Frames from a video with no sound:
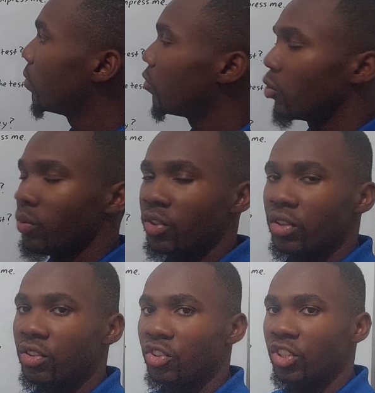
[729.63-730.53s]
So we
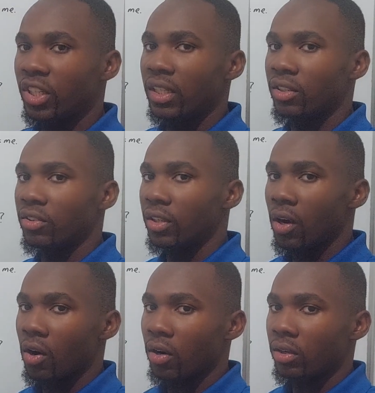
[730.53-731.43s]
just change the
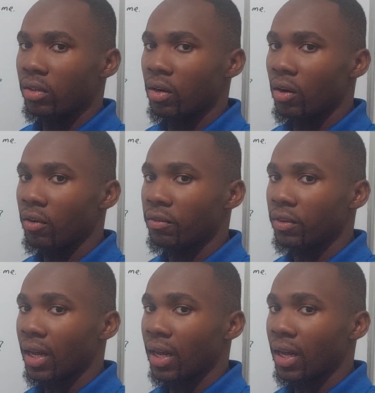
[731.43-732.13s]
order of